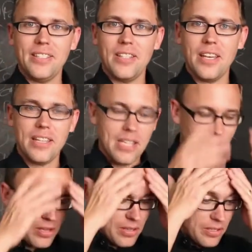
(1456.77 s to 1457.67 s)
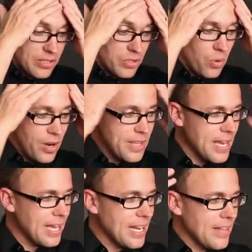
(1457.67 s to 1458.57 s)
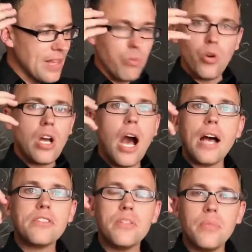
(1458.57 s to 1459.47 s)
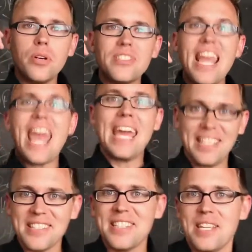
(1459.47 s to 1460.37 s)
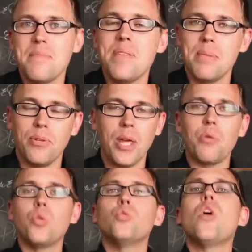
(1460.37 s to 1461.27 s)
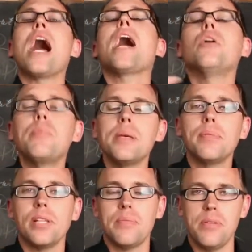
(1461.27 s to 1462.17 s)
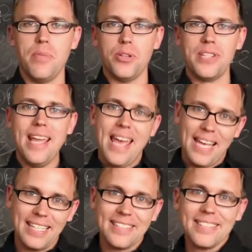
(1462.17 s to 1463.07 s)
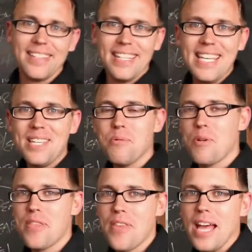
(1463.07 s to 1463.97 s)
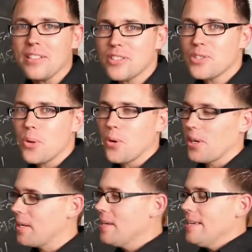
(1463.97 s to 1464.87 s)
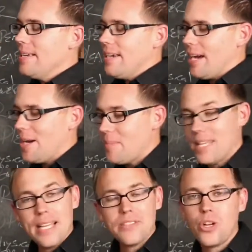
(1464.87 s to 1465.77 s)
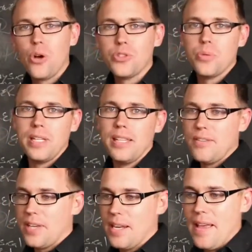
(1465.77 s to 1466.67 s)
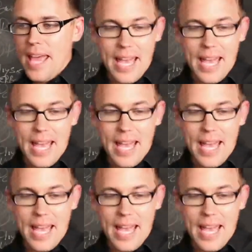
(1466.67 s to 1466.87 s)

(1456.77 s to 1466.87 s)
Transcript: The story that will cause the most angst in people, that will rile people up the most, and let's lead with that story. Man, that's the culture we live in.